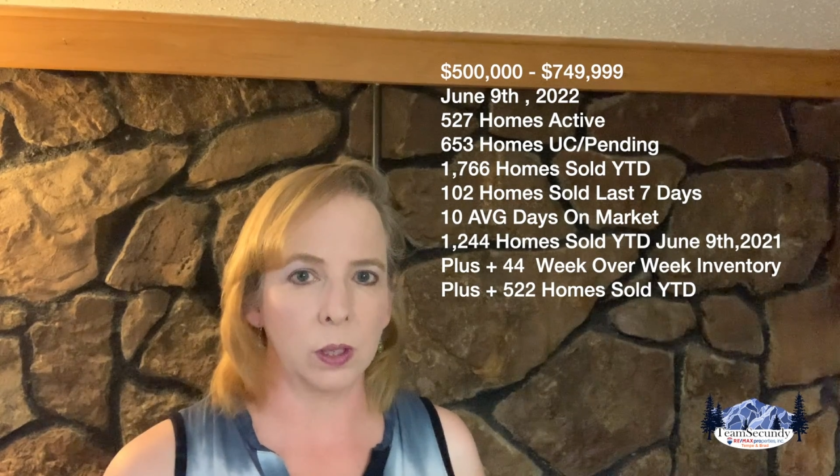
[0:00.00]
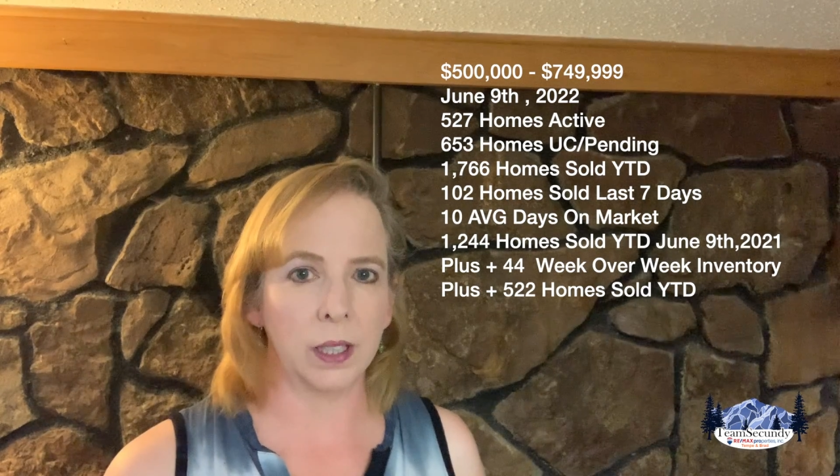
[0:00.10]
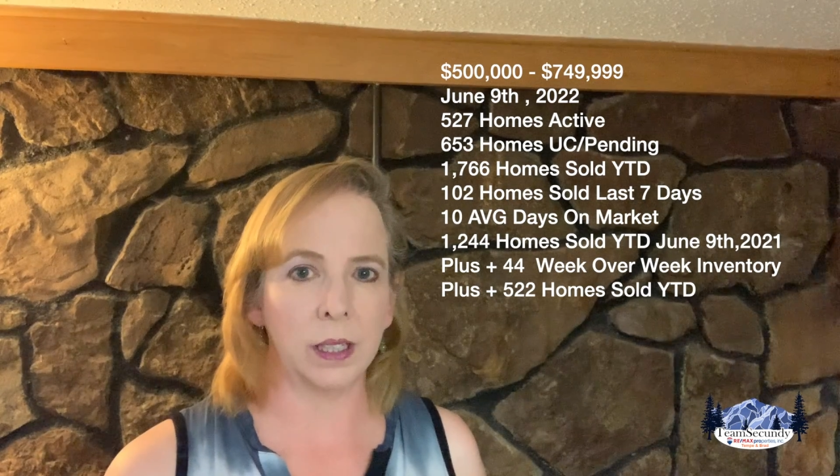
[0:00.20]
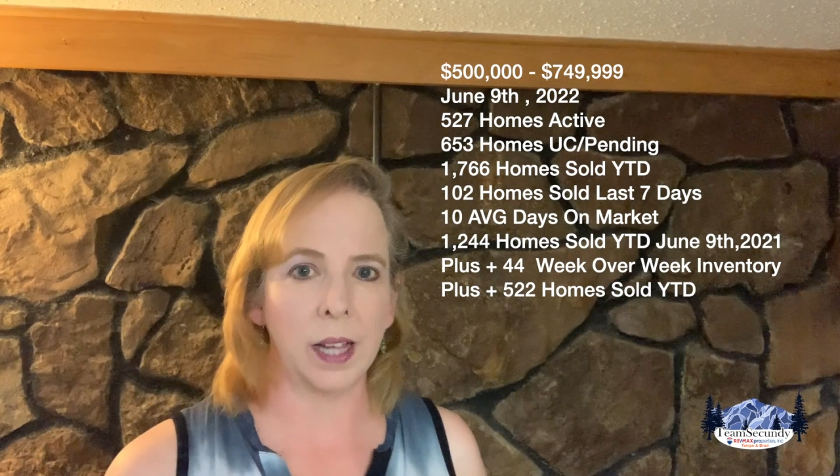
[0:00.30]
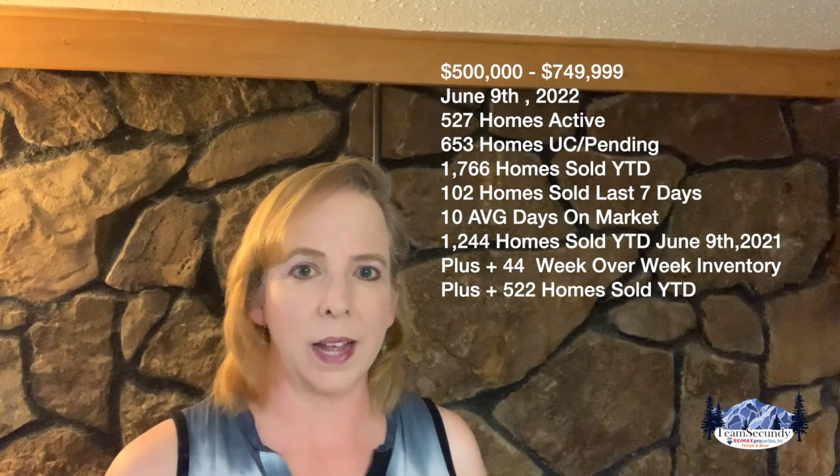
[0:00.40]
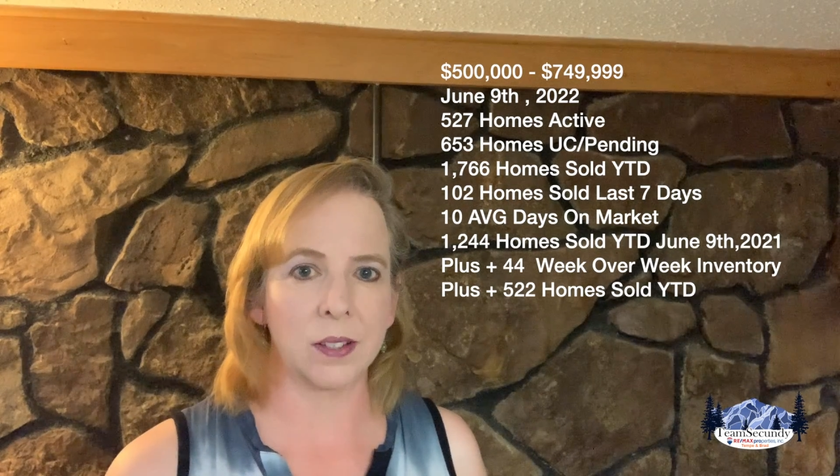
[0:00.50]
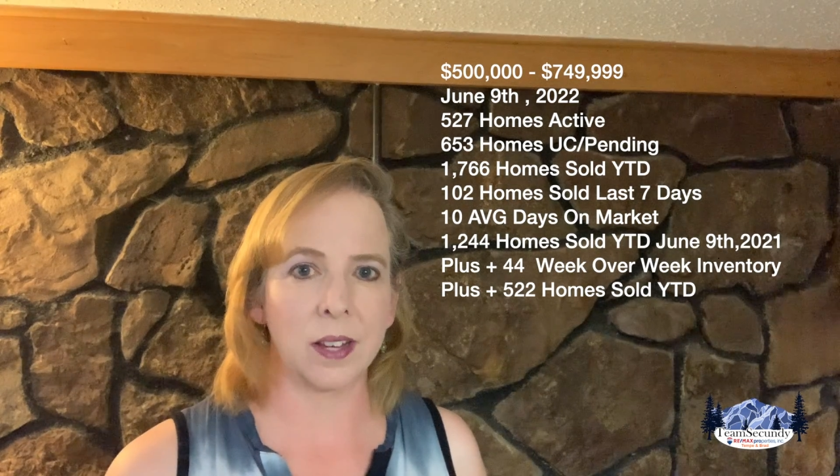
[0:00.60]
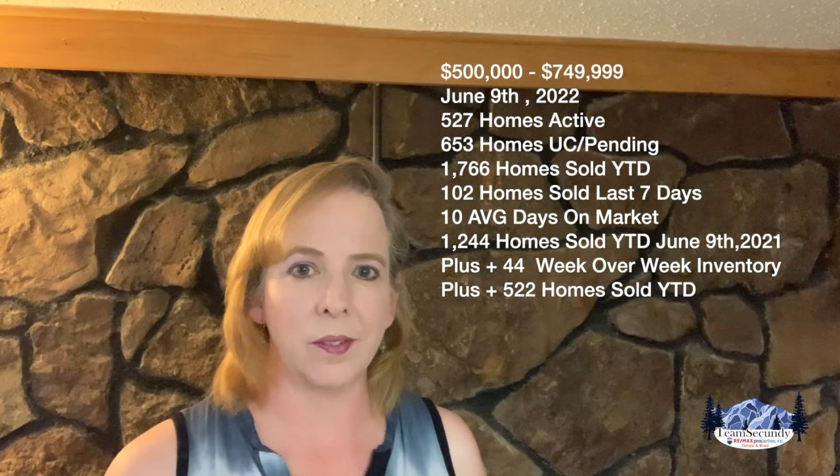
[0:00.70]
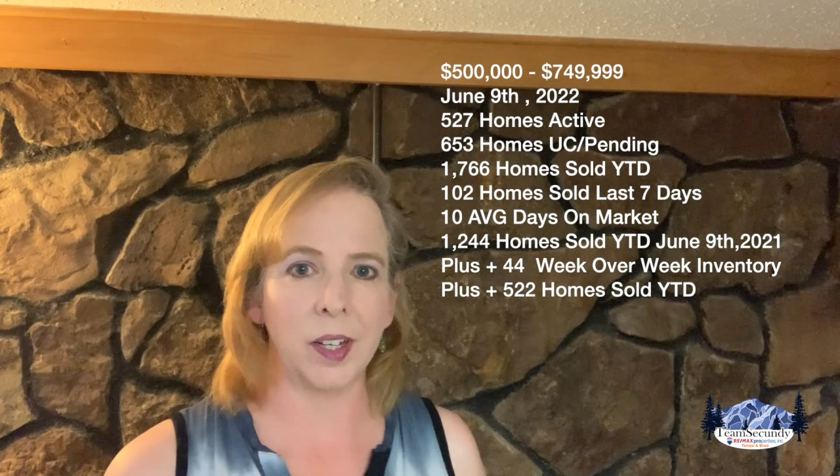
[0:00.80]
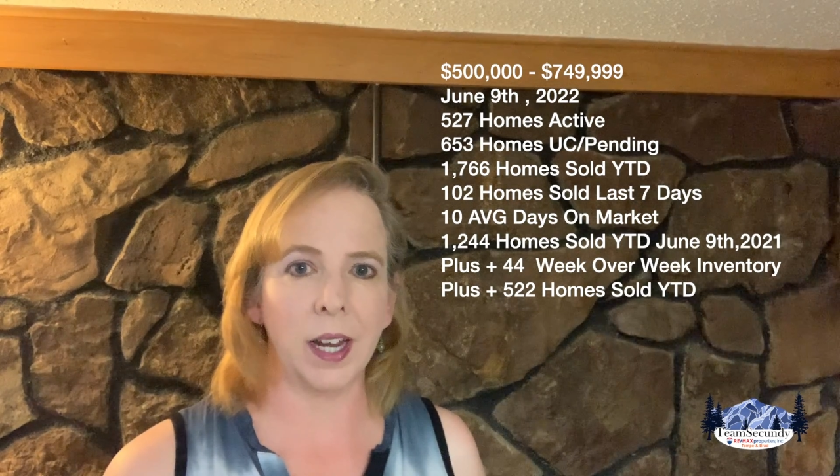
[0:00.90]
in the last
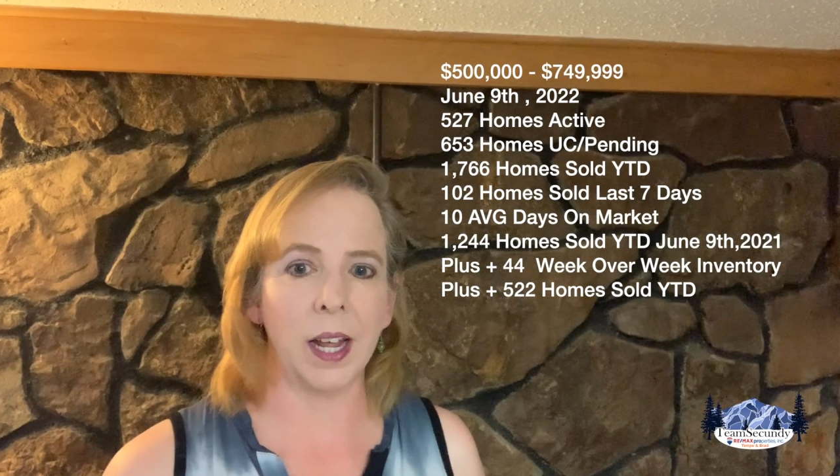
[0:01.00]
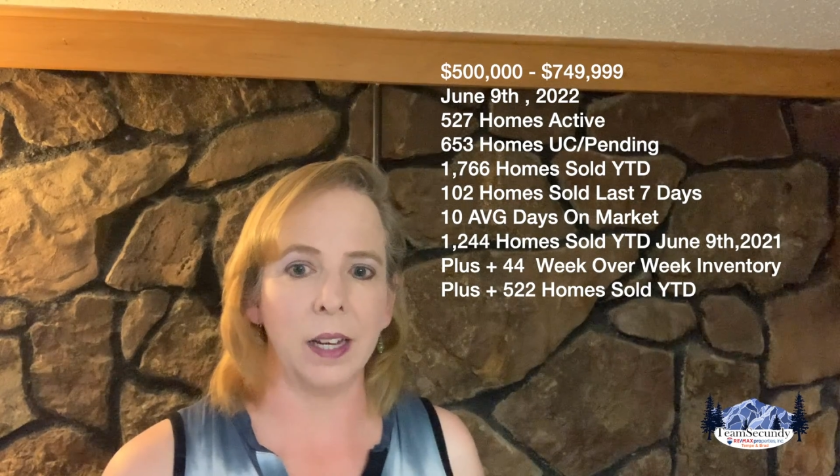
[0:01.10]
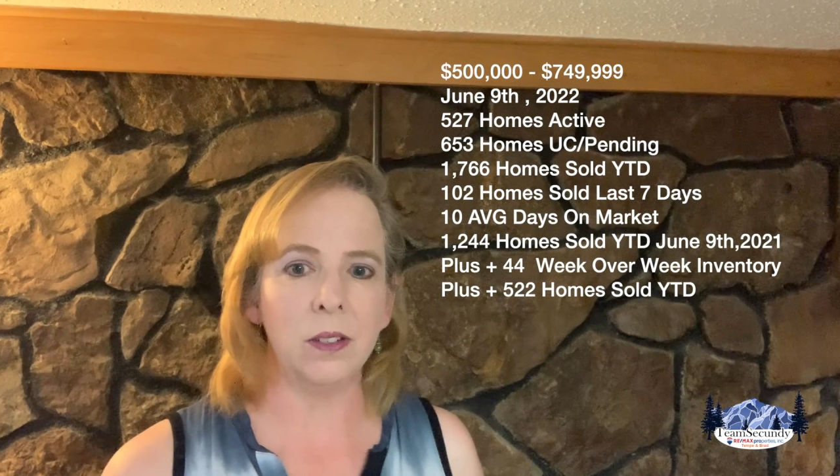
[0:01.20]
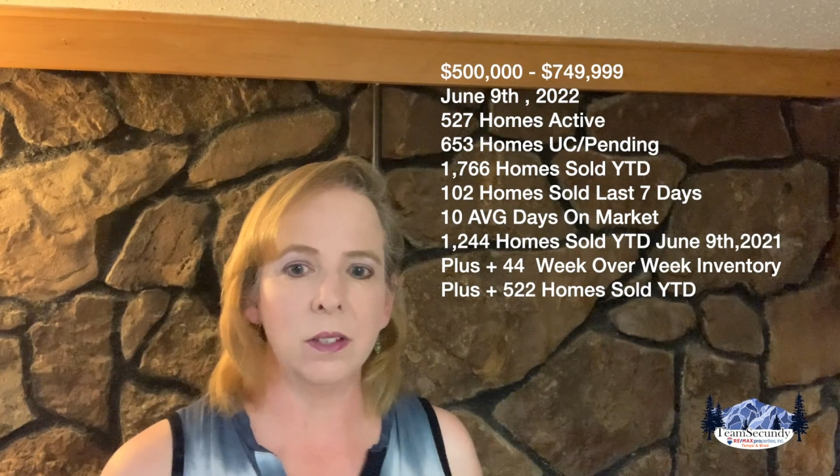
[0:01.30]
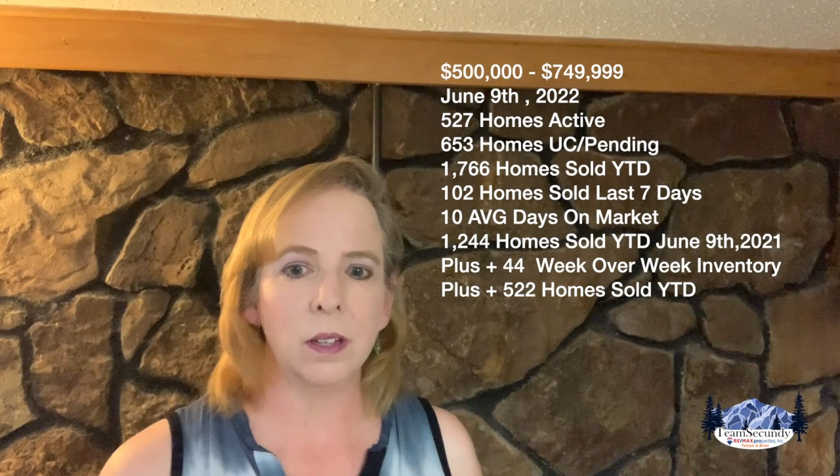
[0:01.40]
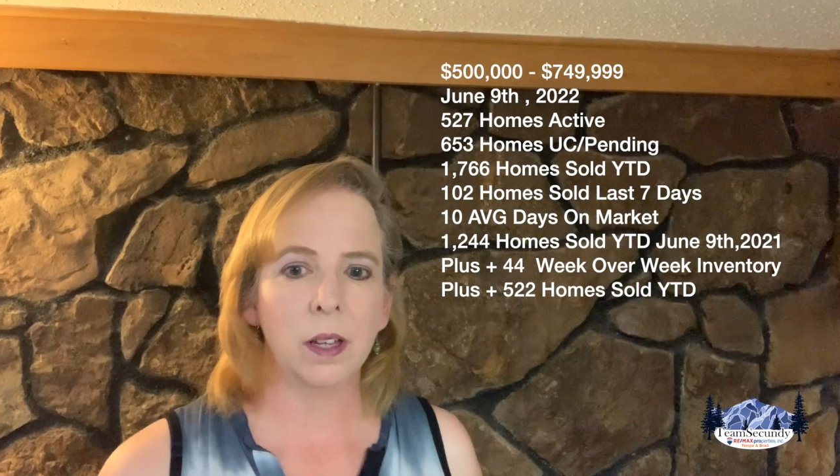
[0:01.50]
seven days.